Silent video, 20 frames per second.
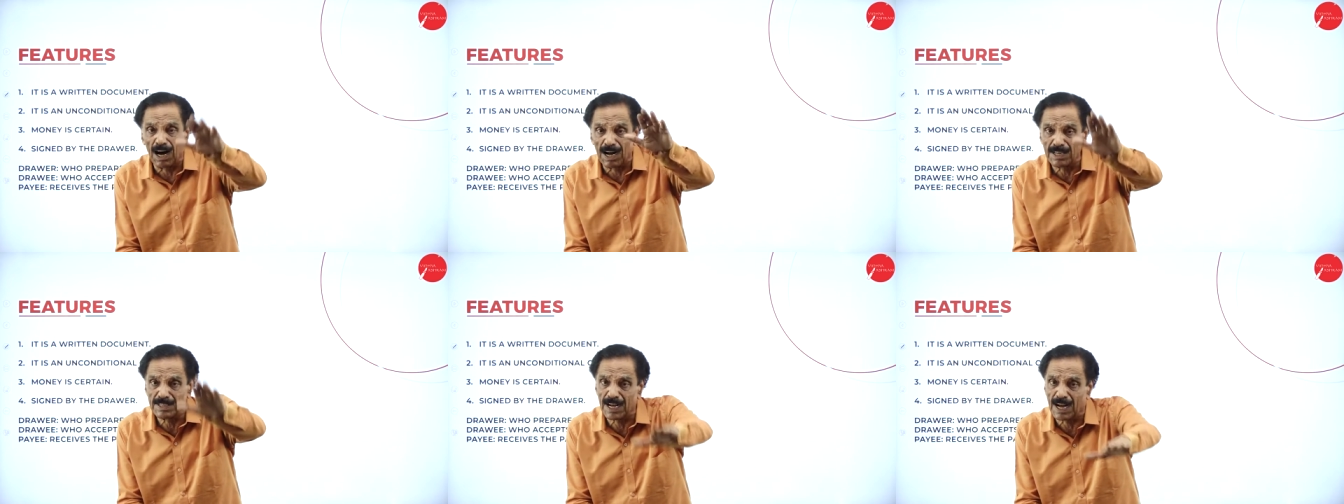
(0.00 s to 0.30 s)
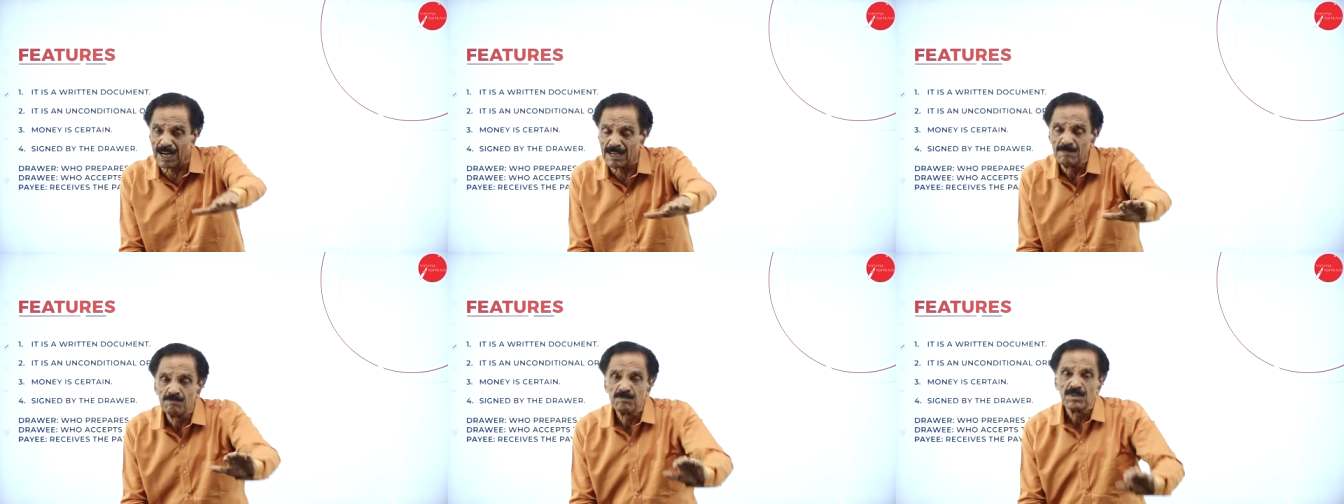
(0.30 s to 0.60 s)
on
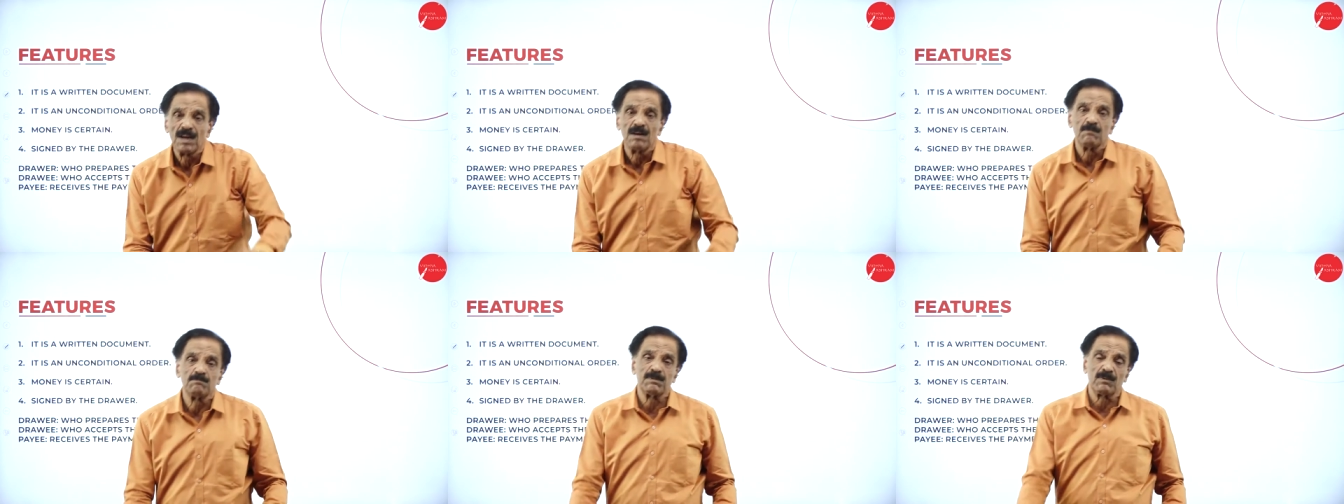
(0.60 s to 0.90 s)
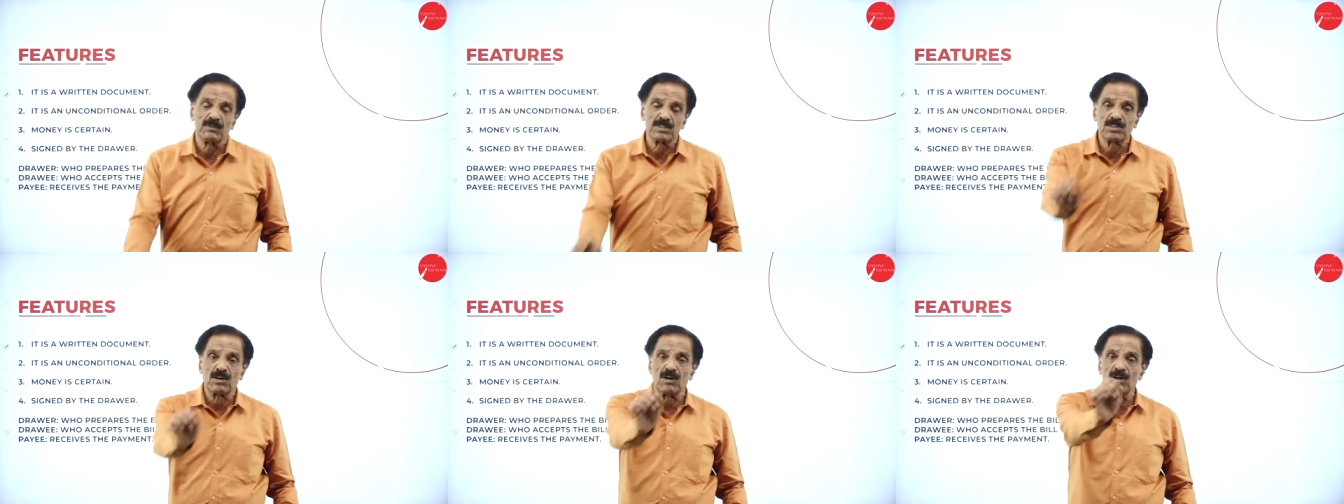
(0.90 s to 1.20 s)
the,
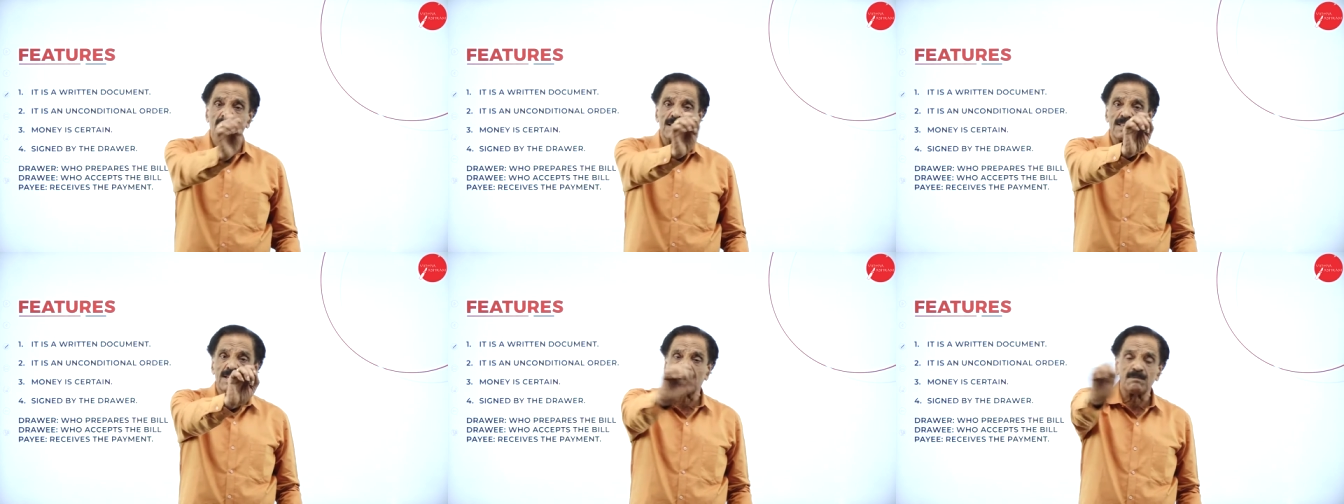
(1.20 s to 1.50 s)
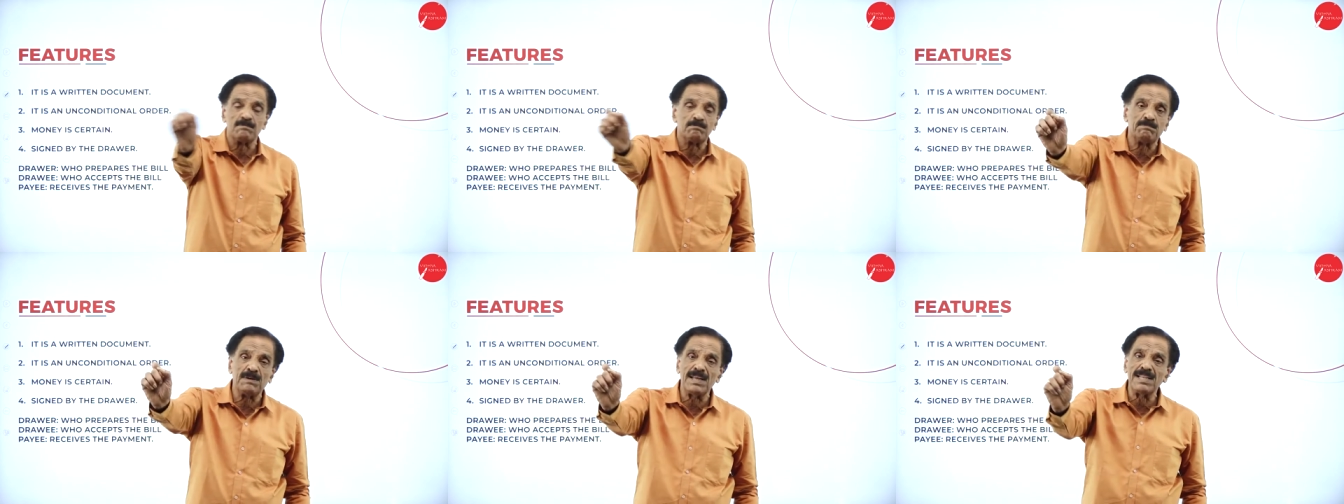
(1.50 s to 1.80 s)
what's called
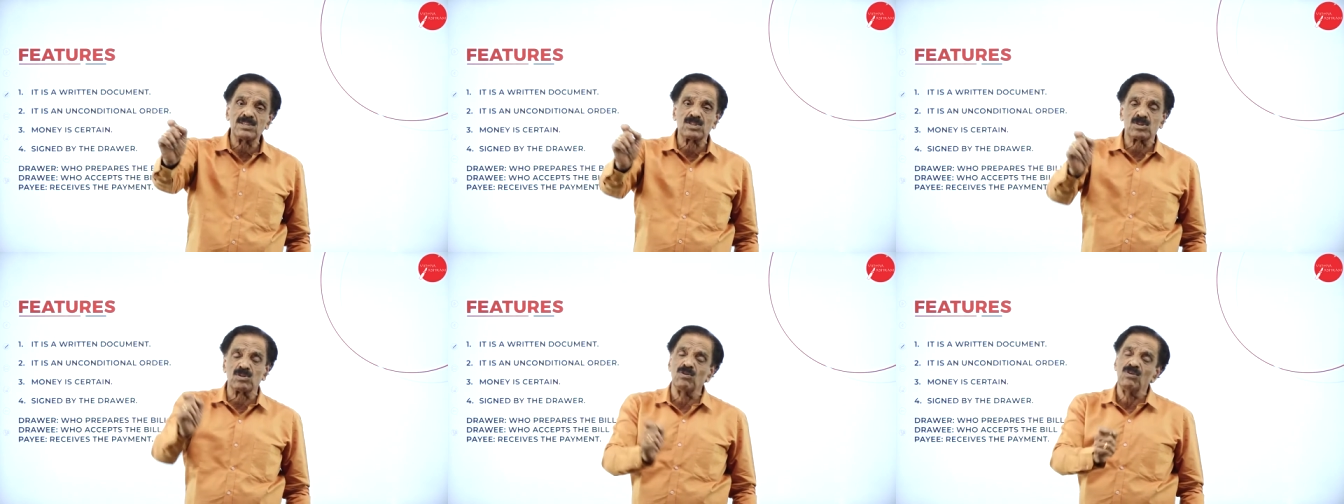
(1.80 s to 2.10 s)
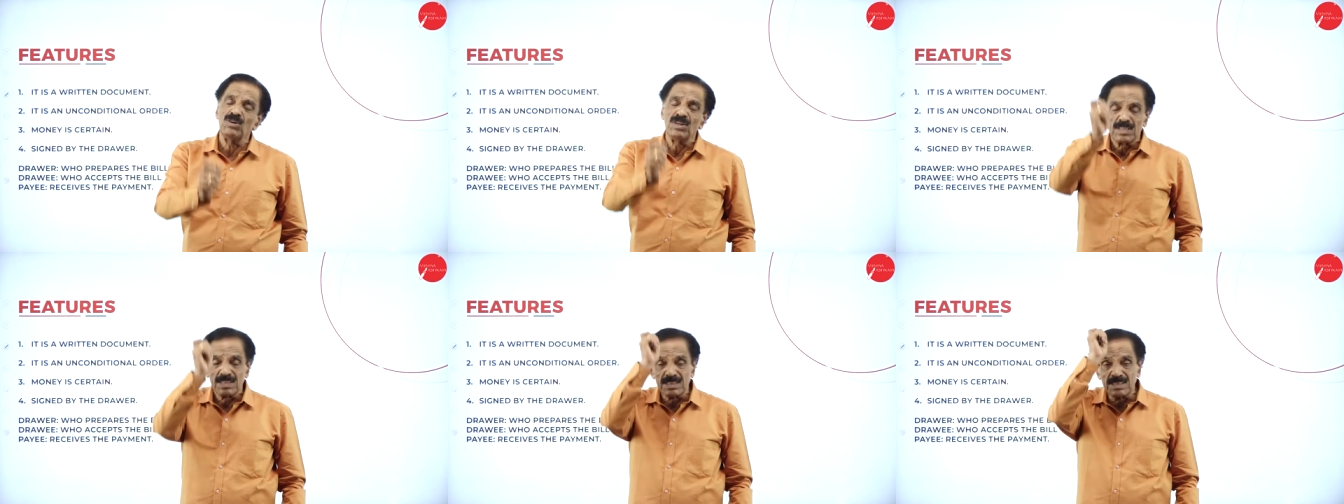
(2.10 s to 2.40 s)
the bills,
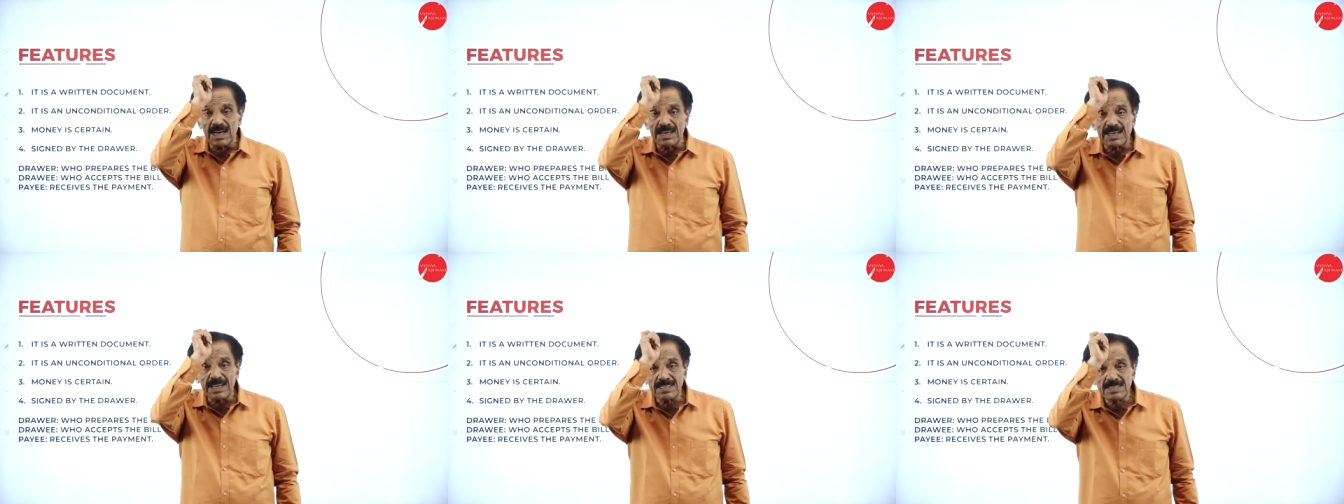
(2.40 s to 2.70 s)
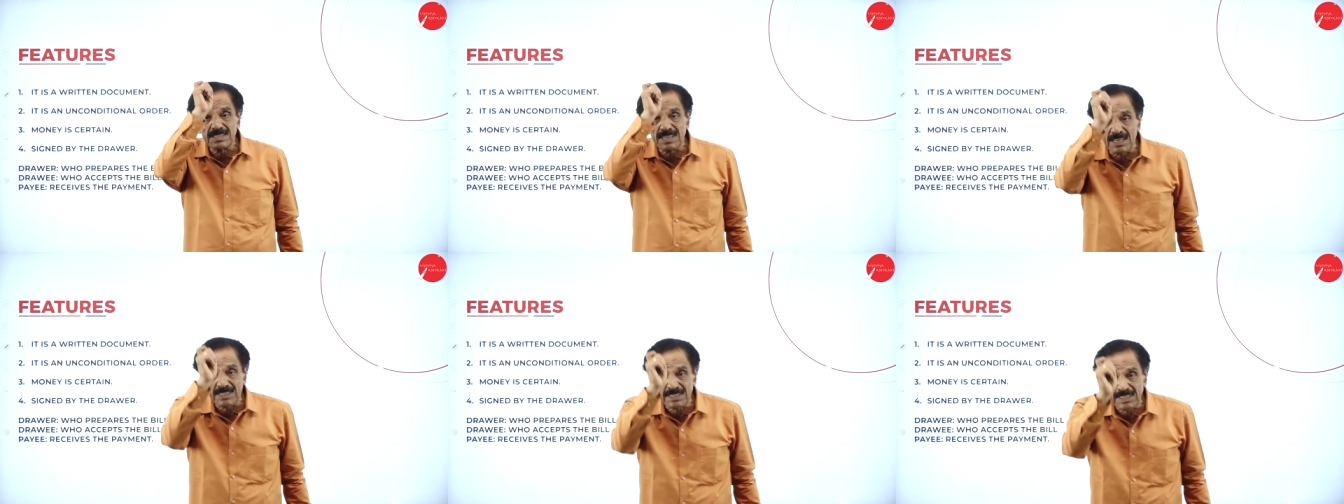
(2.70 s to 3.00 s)
no, that
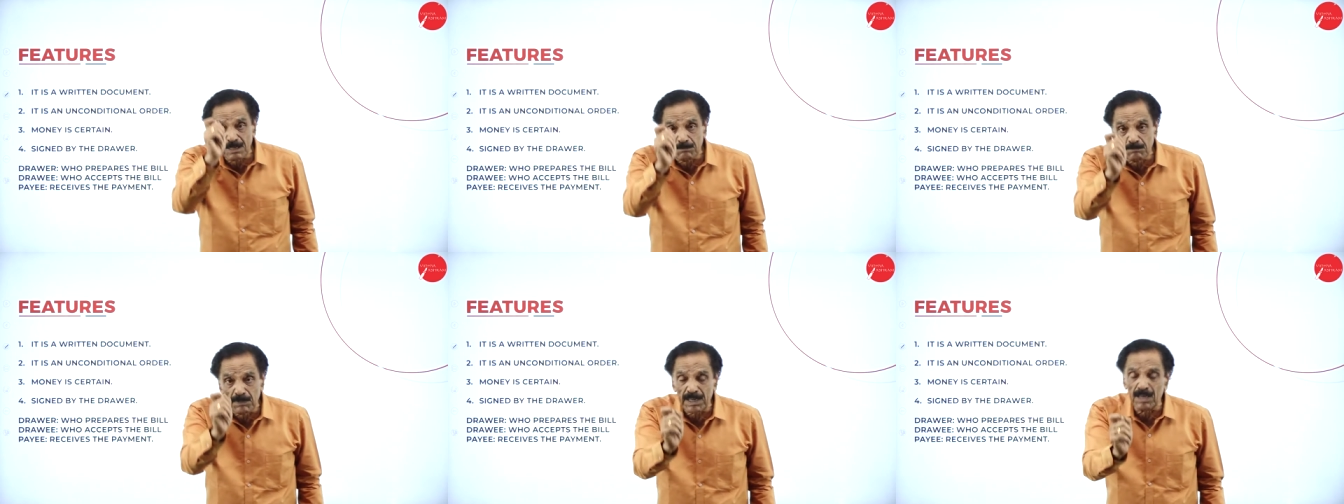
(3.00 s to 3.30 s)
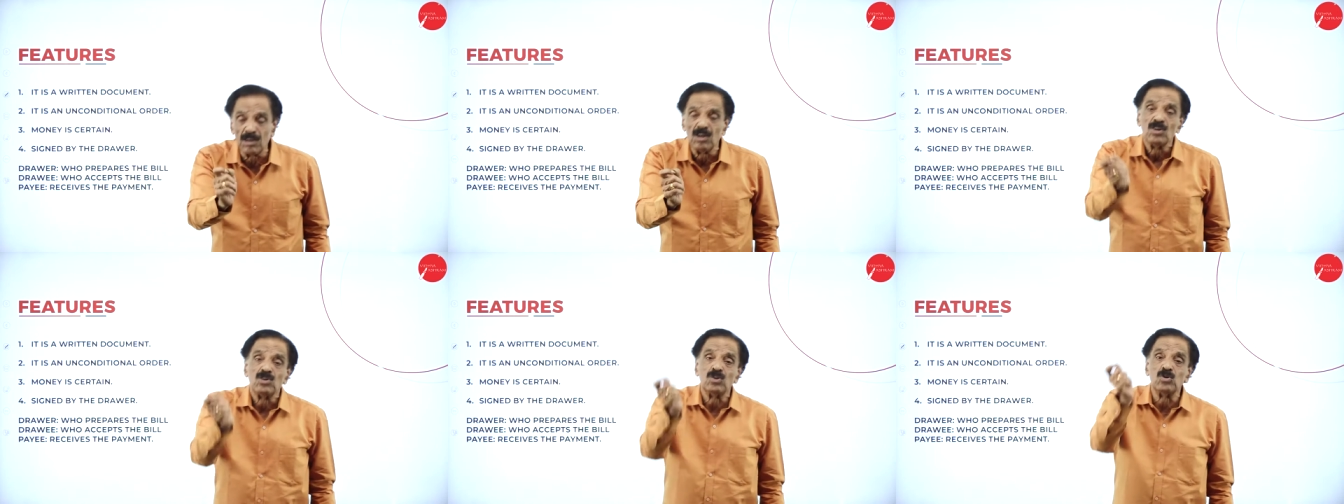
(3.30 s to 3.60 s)
is certain
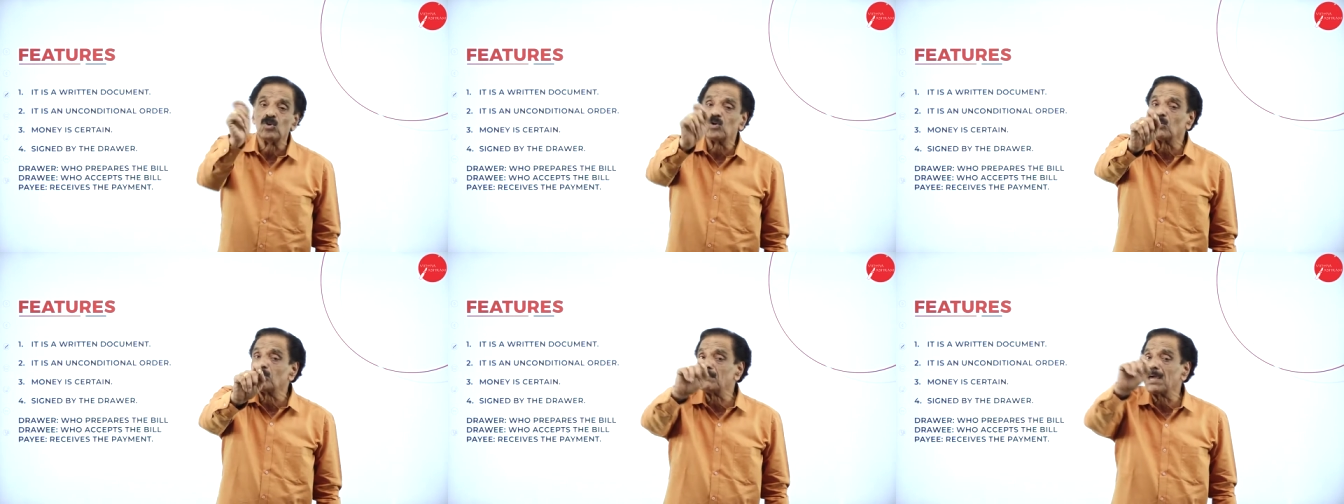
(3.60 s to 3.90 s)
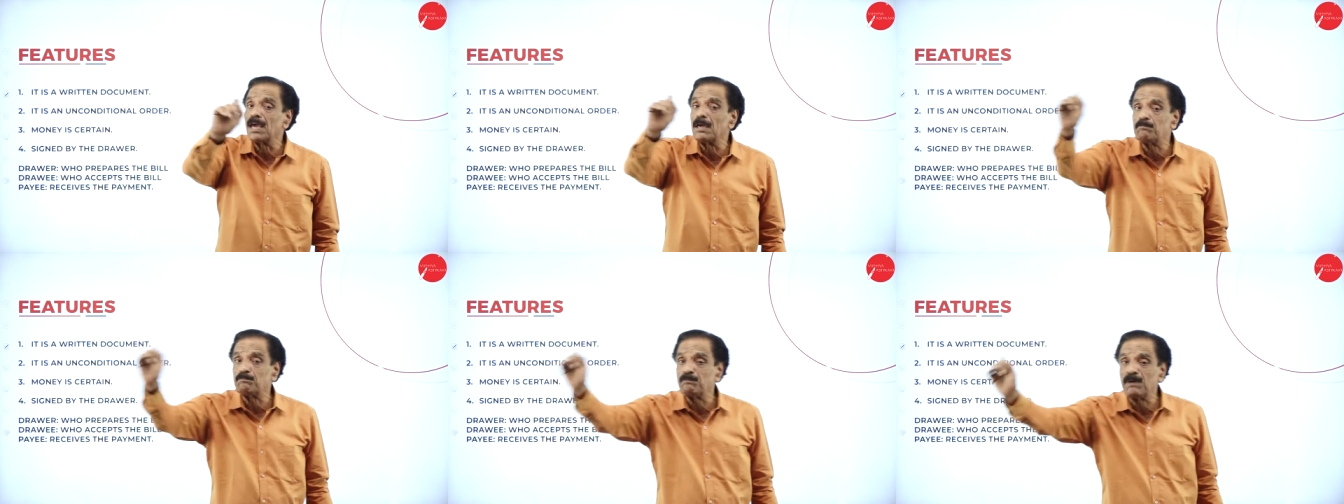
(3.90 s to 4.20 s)
money. You may